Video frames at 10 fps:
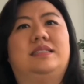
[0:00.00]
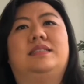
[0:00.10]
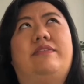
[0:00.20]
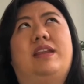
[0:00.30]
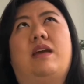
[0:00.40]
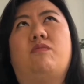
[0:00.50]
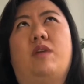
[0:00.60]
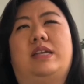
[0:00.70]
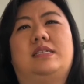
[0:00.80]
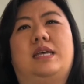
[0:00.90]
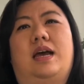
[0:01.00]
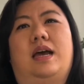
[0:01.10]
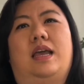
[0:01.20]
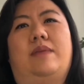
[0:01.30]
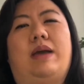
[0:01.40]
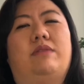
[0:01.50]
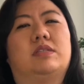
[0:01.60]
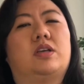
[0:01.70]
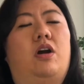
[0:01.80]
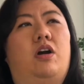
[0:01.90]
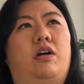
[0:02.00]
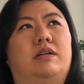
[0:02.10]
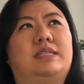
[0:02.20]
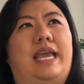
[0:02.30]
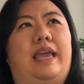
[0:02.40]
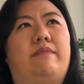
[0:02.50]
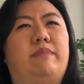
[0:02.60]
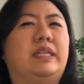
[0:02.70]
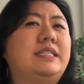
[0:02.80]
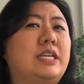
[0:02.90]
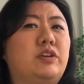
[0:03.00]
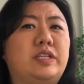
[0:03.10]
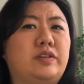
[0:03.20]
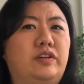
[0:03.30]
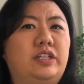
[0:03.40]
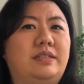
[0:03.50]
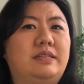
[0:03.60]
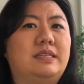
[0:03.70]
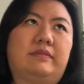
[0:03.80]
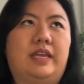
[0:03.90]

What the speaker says: Even at one time, I was called a military sergeant.